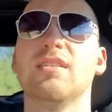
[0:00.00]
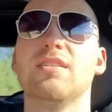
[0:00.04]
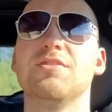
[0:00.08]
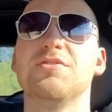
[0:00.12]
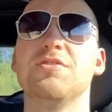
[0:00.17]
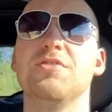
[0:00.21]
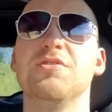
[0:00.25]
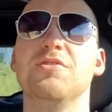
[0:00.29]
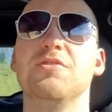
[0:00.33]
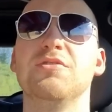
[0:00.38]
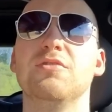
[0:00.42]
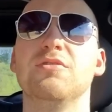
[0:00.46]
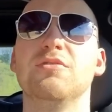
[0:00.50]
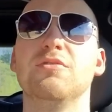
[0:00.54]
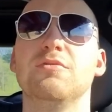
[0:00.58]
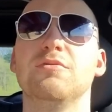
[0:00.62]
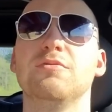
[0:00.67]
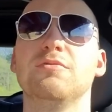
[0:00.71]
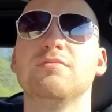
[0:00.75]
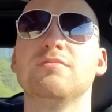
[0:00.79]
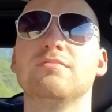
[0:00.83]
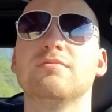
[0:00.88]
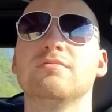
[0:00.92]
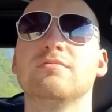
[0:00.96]

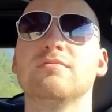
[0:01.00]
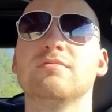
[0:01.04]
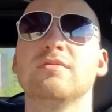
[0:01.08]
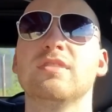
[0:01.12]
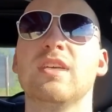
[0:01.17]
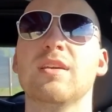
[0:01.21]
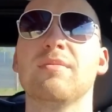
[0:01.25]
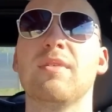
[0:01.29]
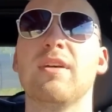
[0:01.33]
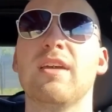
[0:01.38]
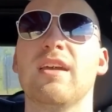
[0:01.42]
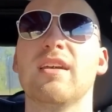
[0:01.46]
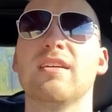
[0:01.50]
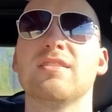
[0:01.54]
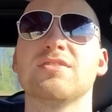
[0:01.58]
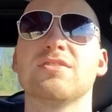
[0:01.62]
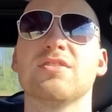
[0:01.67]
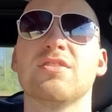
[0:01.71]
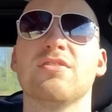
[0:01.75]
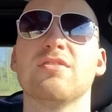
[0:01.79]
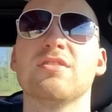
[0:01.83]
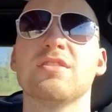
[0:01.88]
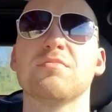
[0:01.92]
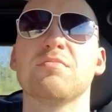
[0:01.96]
to get my hands
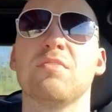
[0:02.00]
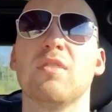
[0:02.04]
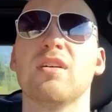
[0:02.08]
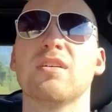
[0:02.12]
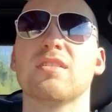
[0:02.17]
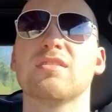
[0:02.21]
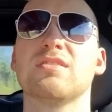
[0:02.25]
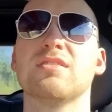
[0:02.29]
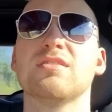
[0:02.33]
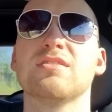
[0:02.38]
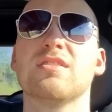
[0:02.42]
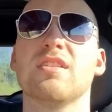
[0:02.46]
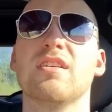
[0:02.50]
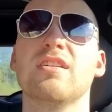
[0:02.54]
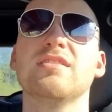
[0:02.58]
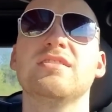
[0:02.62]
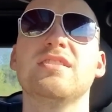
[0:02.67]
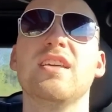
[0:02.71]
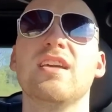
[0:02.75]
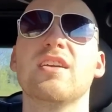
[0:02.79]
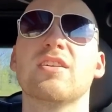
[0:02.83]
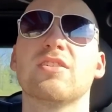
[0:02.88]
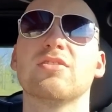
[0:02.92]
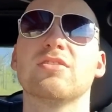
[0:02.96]
on all these boxes a
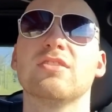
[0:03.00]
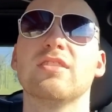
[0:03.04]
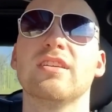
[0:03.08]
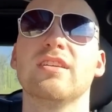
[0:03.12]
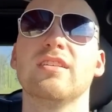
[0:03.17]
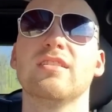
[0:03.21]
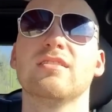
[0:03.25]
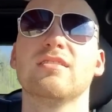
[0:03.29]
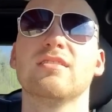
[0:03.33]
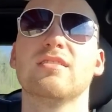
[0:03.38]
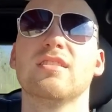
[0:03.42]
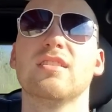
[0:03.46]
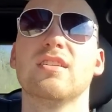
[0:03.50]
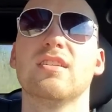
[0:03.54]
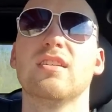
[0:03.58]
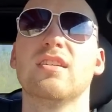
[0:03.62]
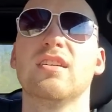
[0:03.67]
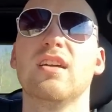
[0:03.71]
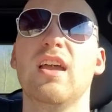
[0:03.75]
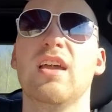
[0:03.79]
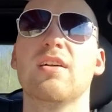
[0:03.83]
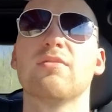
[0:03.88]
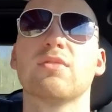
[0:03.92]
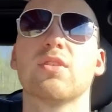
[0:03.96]
day early
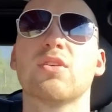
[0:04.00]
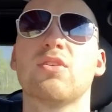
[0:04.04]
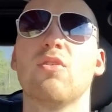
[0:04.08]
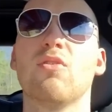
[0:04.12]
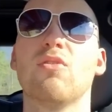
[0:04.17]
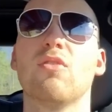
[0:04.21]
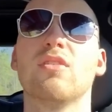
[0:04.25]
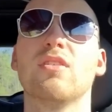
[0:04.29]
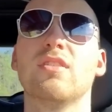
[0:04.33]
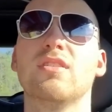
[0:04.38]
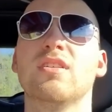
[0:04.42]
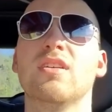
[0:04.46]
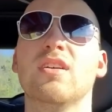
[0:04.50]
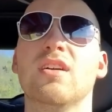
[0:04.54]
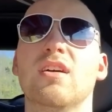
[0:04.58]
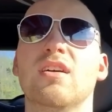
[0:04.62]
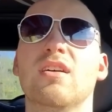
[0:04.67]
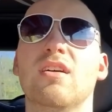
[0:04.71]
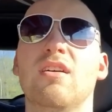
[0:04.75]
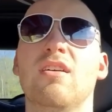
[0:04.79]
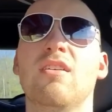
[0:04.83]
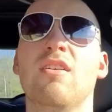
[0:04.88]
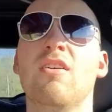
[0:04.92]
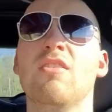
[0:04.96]
and record
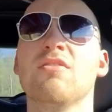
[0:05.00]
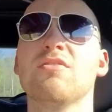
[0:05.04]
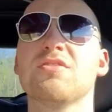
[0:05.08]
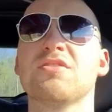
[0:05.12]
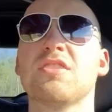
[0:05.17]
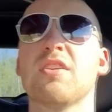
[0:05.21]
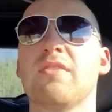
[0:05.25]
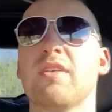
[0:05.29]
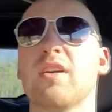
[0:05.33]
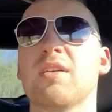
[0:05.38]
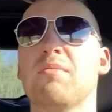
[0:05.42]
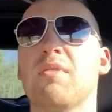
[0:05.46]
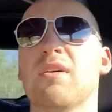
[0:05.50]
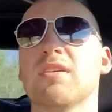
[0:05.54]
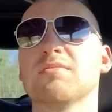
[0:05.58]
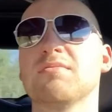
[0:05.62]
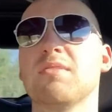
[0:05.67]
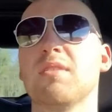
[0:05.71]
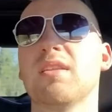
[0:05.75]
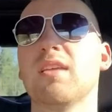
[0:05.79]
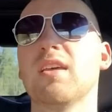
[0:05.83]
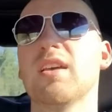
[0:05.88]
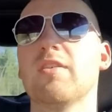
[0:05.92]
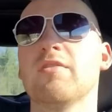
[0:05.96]
all the stuff I could
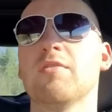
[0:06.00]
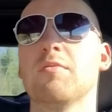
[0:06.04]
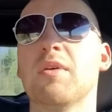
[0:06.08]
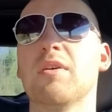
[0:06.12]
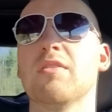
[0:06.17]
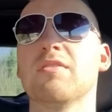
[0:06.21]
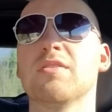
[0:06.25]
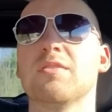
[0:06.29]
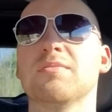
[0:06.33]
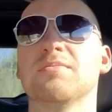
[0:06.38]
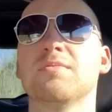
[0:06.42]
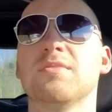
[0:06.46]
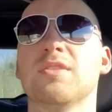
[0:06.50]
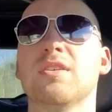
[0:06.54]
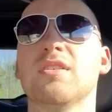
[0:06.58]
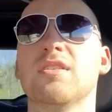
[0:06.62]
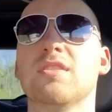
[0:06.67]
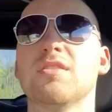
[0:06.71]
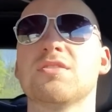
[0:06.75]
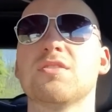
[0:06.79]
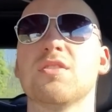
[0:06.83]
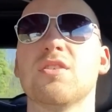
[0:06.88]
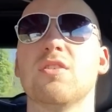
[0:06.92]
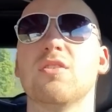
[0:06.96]
possibly think of about them.
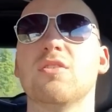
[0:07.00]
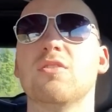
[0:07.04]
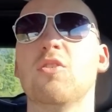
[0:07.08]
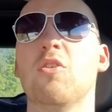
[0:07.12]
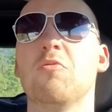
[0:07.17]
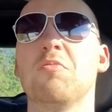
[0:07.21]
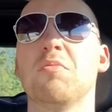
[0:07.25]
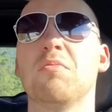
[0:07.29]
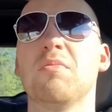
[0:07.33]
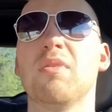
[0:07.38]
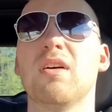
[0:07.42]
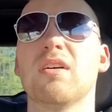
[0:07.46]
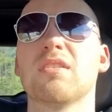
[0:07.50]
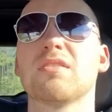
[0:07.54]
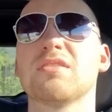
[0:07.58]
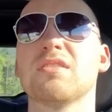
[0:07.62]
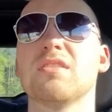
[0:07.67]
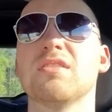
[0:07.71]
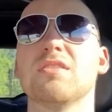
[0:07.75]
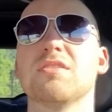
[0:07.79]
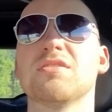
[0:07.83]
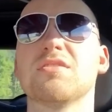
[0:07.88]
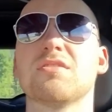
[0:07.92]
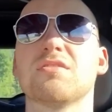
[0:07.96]
So open
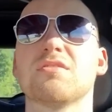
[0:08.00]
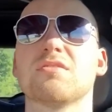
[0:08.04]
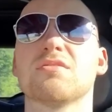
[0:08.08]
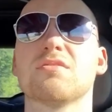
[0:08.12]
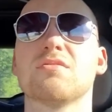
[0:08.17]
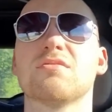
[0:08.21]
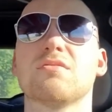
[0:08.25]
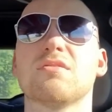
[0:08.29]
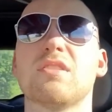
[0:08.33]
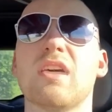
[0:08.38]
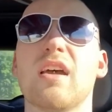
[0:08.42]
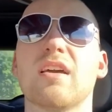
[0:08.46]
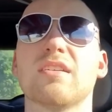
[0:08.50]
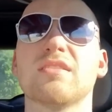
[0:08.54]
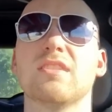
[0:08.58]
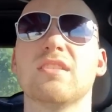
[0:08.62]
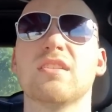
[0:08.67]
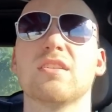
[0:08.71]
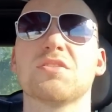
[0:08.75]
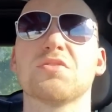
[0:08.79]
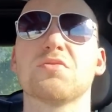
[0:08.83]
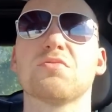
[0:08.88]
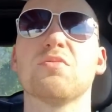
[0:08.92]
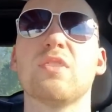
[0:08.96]
boxes,
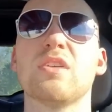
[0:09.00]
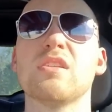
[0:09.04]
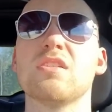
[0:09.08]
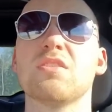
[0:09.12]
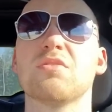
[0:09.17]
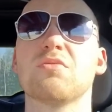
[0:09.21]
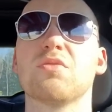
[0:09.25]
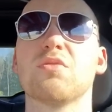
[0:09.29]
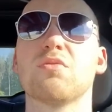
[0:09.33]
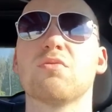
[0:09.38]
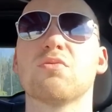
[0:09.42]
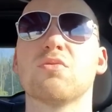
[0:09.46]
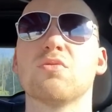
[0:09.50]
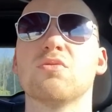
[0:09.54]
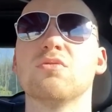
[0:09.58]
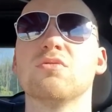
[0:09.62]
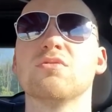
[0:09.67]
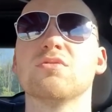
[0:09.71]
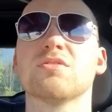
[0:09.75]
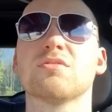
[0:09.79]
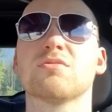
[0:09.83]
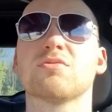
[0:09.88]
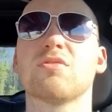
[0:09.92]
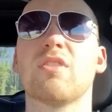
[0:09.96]
tactics, reading through the
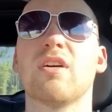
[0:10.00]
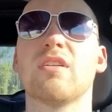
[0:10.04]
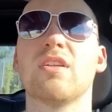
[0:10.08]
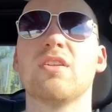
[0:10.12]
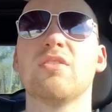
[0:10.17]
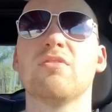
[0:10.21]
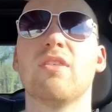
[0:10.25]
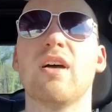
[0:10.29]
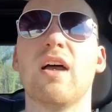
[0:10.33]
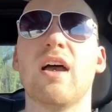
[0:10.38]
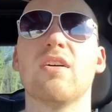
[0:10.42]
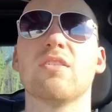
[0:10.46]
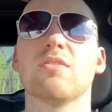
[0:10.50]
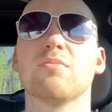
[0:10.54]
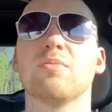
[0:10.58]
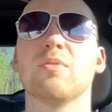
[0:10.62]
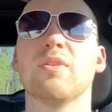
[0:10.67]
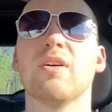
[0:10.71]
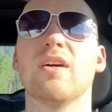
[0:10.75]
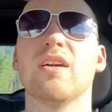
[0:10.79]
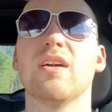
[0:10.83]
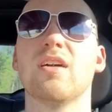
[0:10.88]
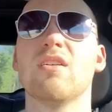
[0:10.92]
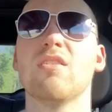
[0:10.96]
rules, trying to do a how to
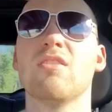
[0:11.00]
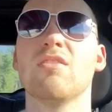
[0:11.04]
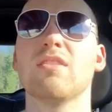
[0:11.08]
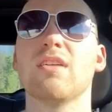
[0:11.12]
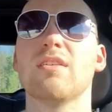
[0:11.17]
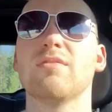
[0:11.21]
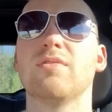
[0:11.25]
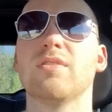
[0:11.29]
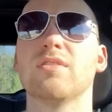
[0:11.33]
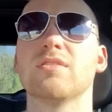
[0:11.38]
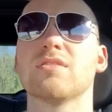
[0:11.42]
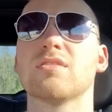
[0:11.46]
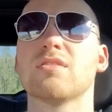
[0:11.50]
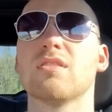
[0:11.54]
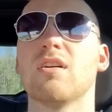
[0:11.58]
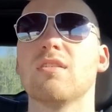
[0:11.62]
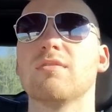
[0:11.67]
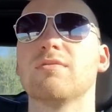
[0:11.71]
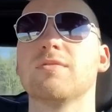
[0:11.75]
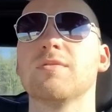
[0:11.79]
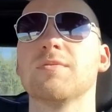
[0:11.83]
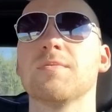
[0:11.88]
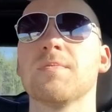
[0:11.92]
play, all that fun stuff,